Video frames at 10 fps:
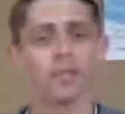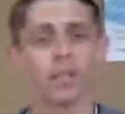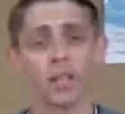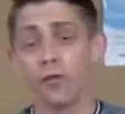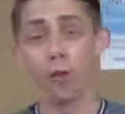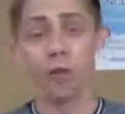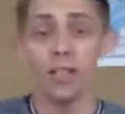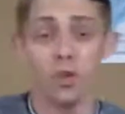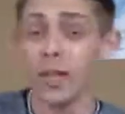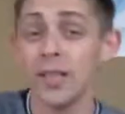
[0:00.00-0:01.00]

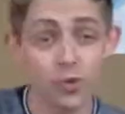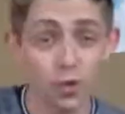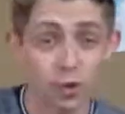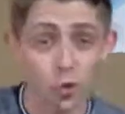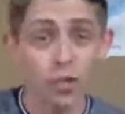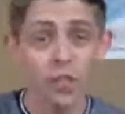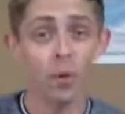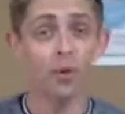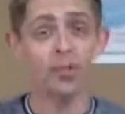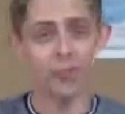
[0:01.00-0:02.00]
to an institution
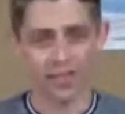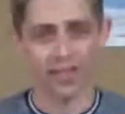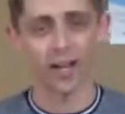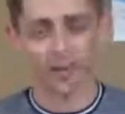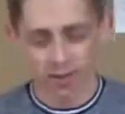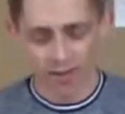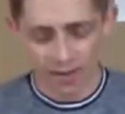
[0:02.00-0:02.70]
most of the time,